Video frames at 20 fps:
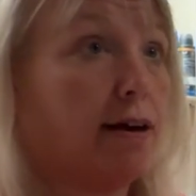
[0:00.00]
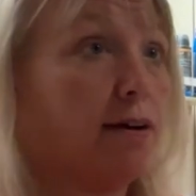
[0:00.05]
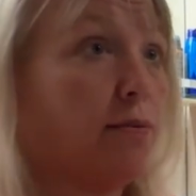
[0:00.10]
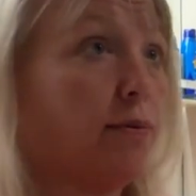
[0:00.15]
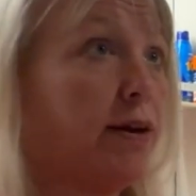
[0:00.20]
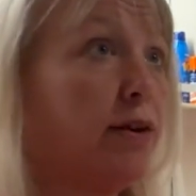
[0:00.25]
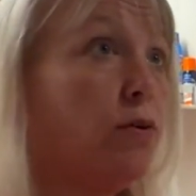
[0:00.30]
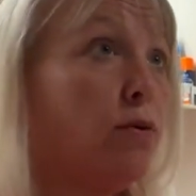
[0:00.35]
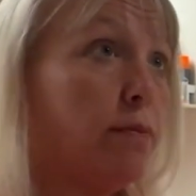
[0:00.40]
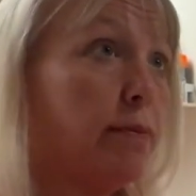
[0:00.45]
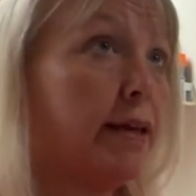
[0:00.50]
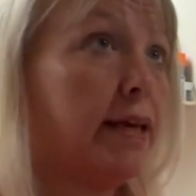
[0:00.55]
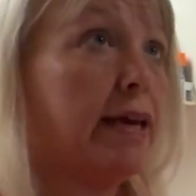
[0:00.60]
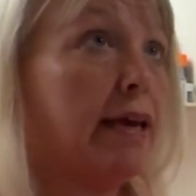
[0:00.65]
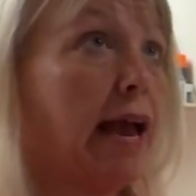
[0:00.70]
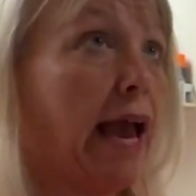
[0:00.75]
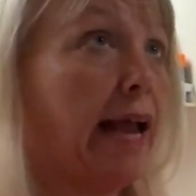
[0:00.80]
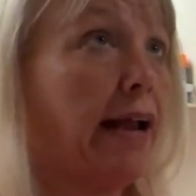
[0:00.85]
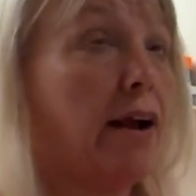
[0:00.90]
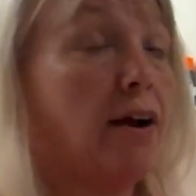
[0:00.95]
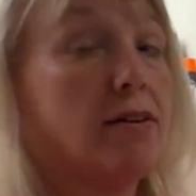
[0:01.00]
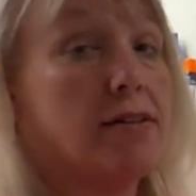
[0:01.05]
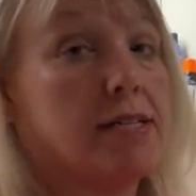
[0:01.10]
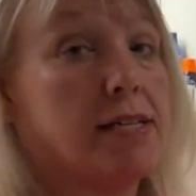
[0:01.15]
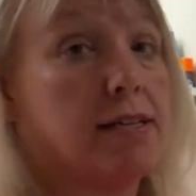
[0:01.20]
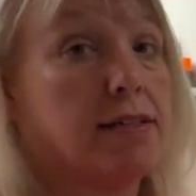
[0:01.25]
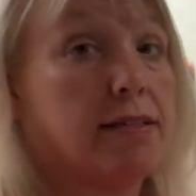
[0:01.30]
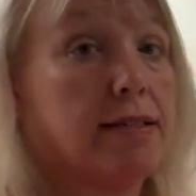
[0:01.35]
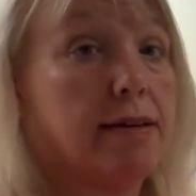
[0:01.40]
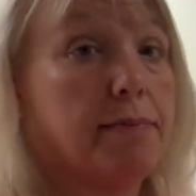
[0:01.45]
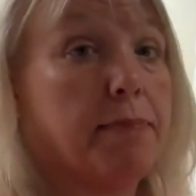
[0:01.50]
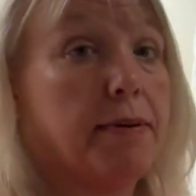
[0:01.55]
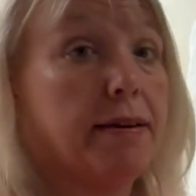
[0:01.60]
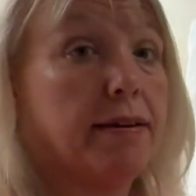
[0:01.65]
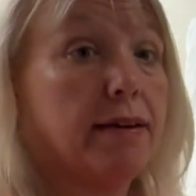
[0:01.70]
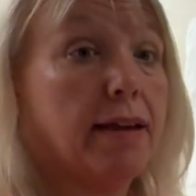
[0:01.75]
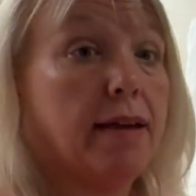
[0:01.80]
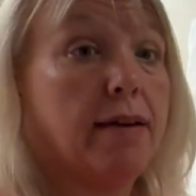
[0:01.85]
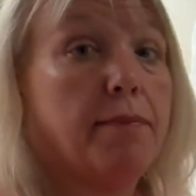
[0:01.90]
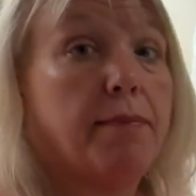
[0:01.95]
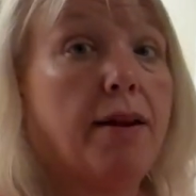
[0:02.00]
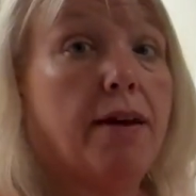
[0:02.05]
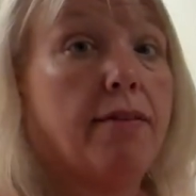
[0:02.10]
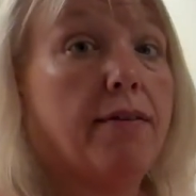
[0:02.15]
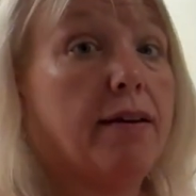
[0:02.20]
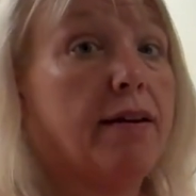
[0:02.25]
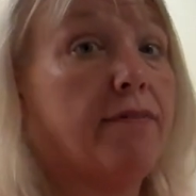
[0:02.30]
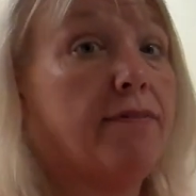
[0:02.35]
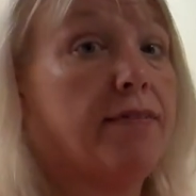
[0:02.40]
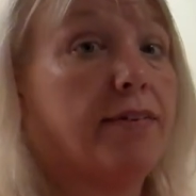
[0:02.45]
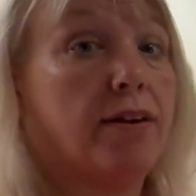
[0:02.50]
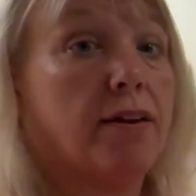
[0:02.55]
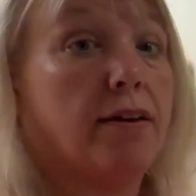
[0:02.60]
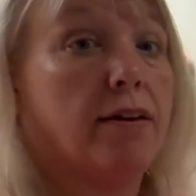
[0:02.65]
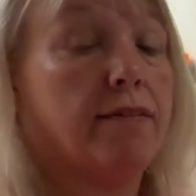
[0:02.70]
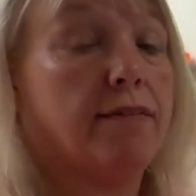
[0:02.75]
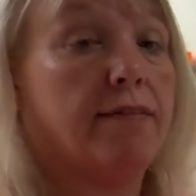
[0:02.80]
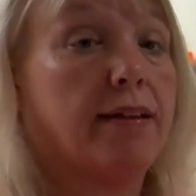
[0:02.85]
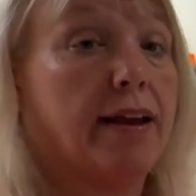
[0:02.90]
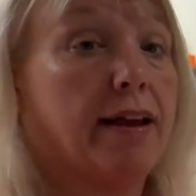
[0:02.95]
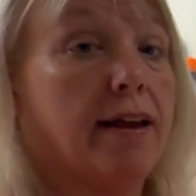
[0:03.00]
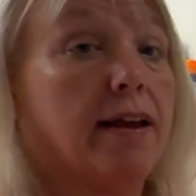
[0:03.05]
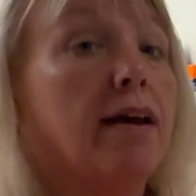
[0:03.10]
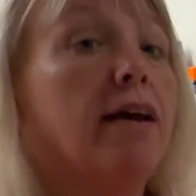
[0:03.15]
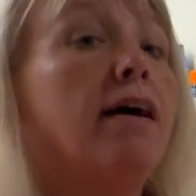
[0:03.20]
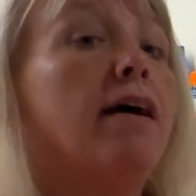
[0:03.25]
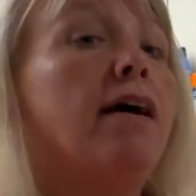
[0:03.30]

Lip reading: We normally hang our towels up and let them know that if they